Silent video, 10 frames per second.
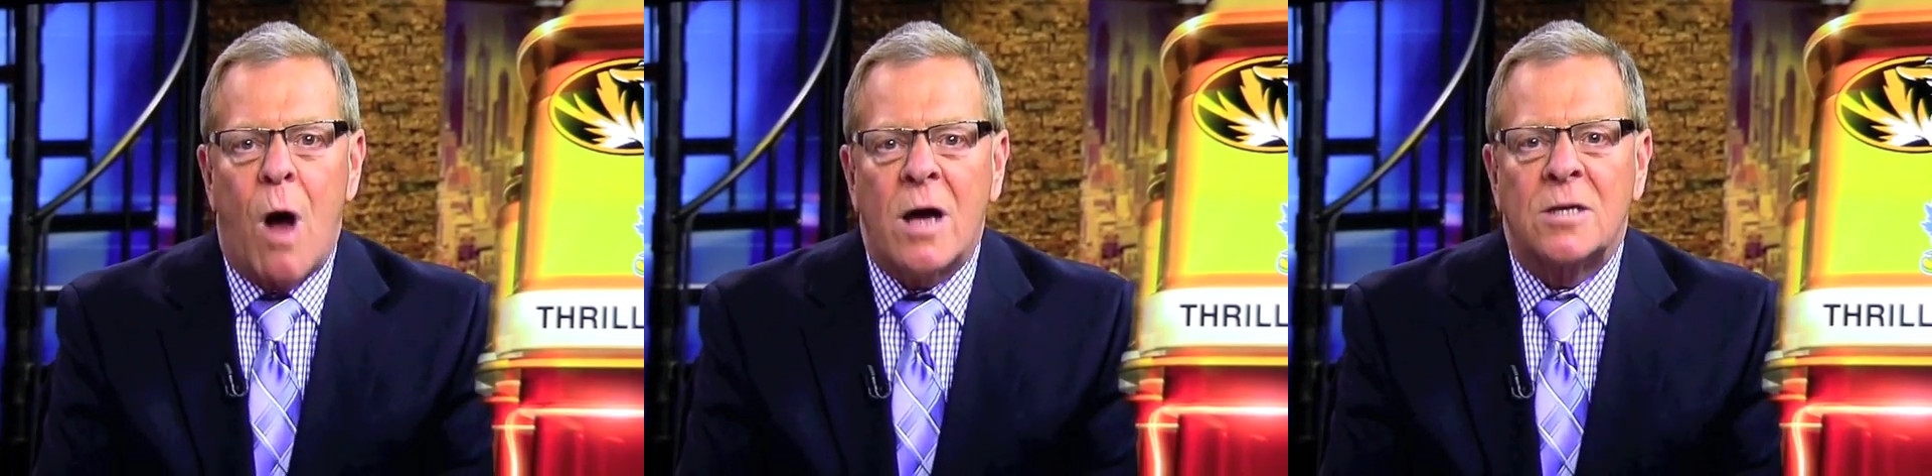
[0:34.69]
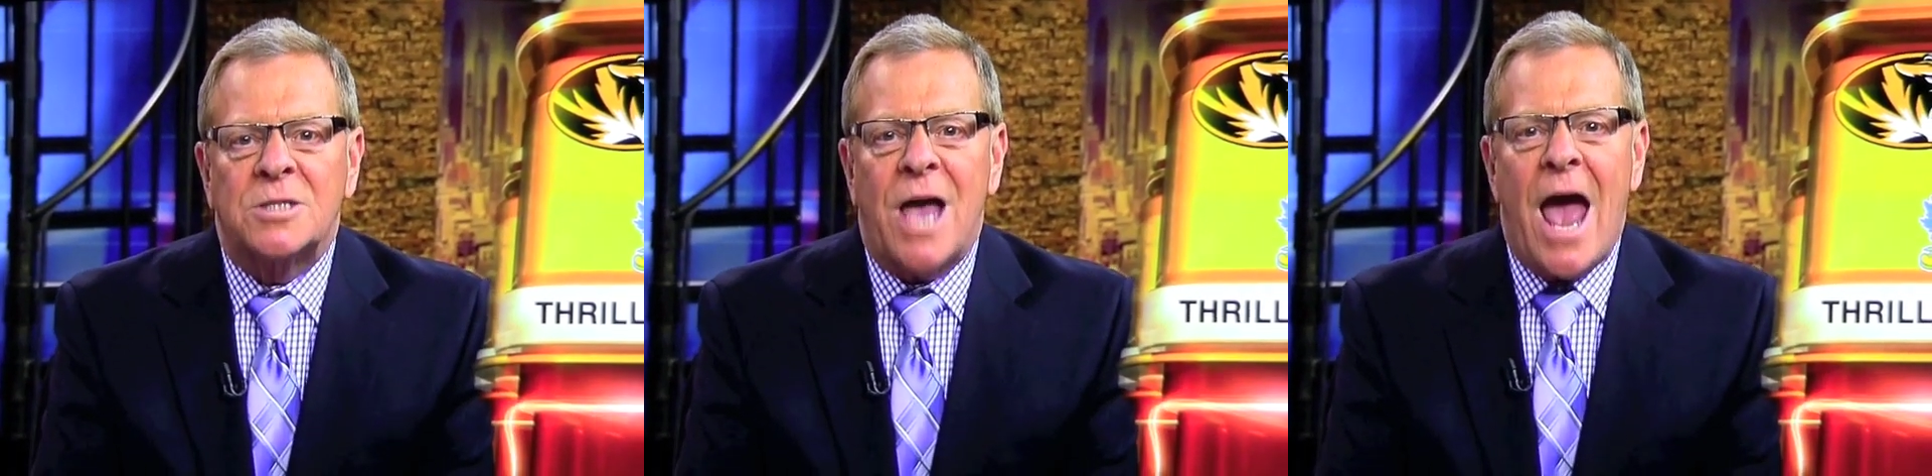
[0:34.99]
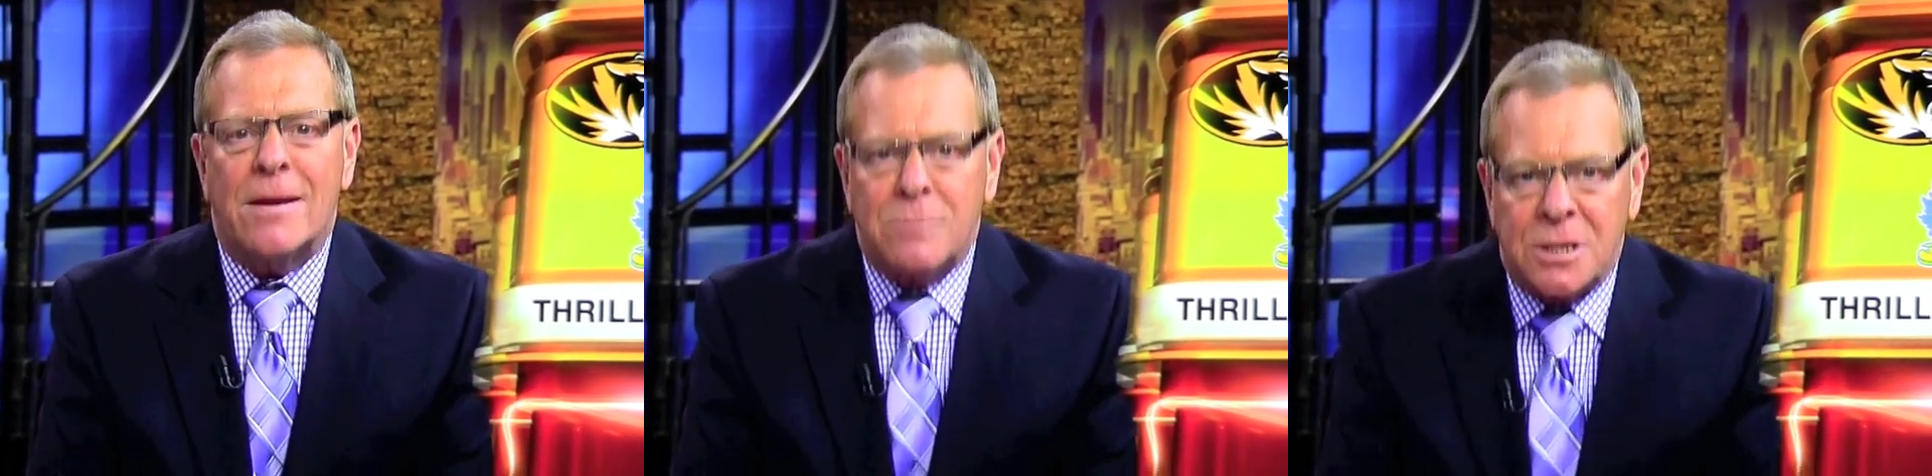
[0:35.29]

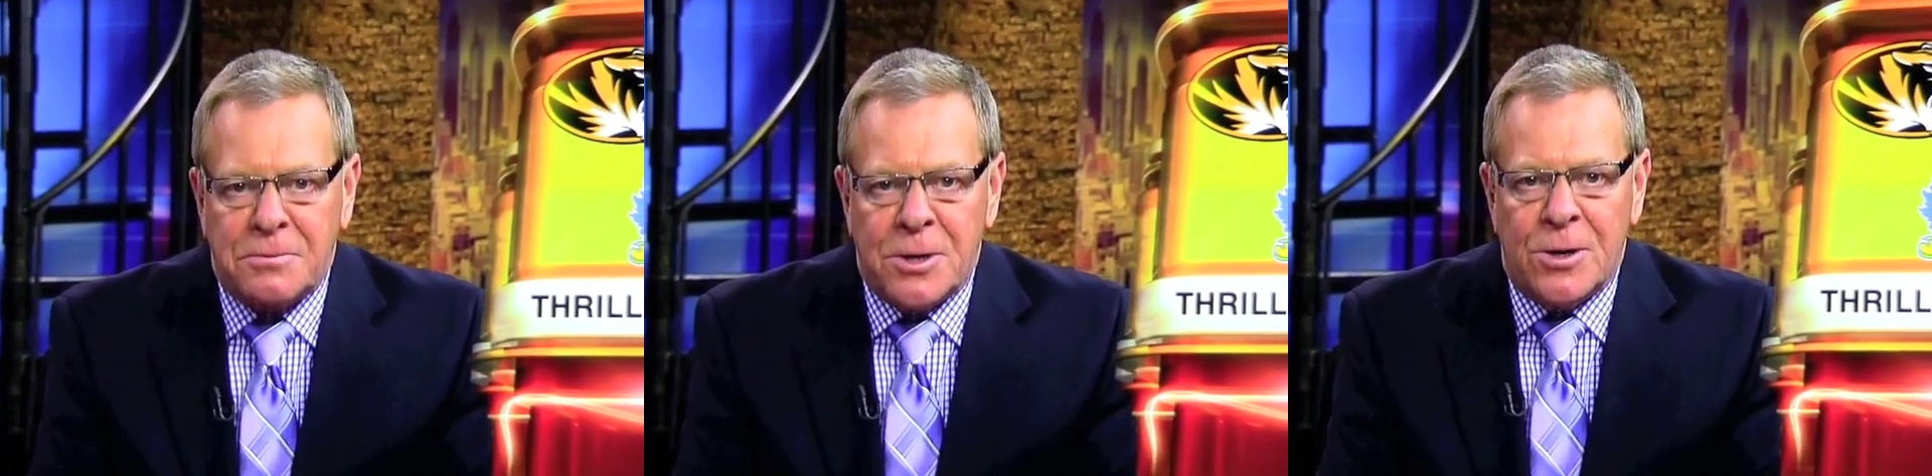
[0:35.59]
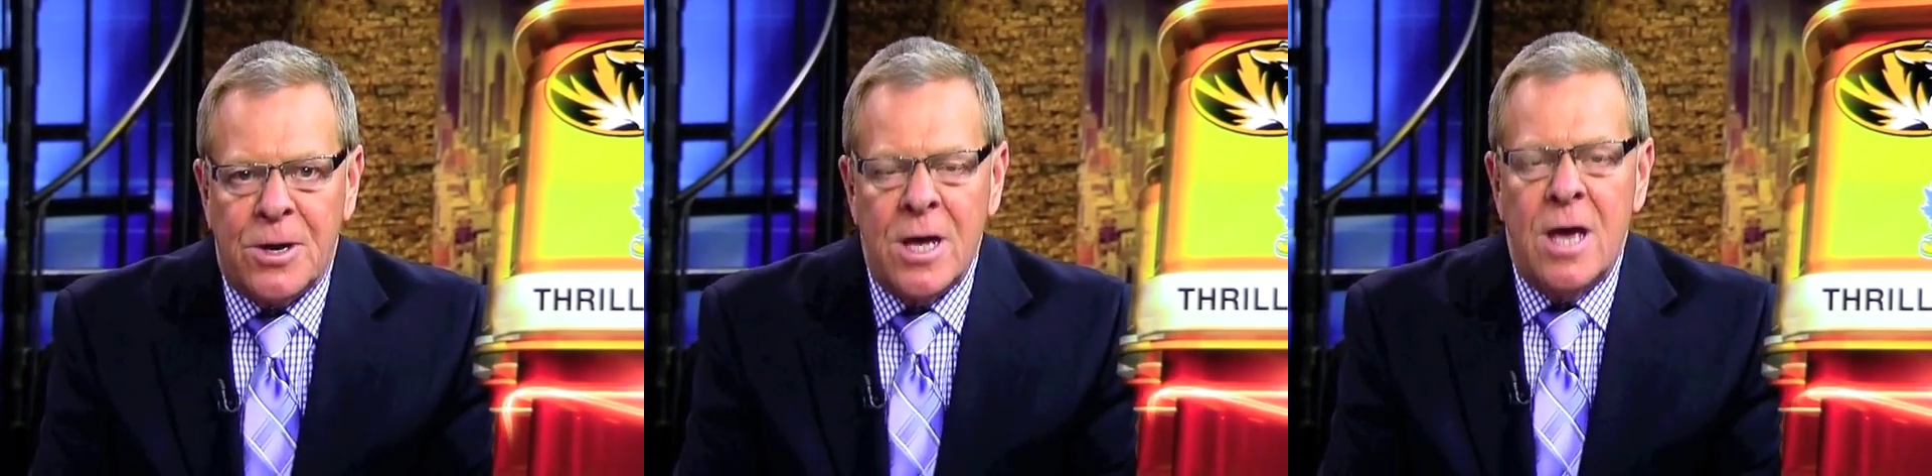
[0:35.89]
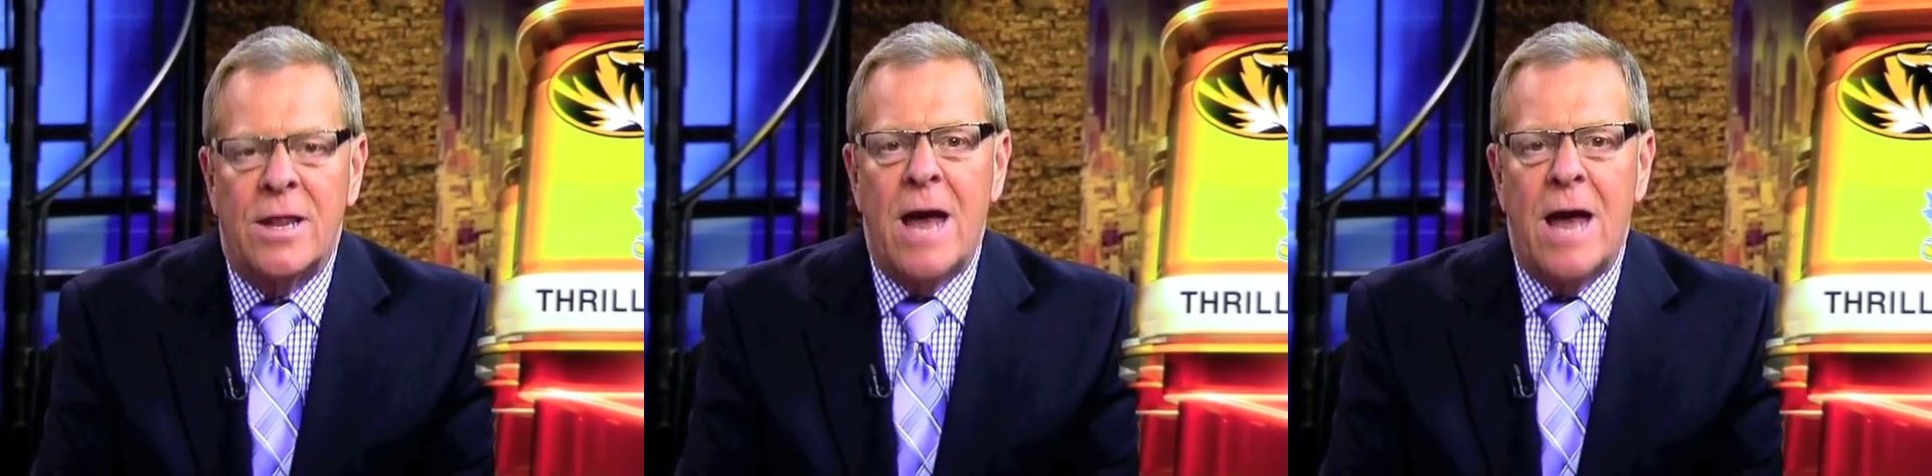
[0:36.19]
raucous atmosphere.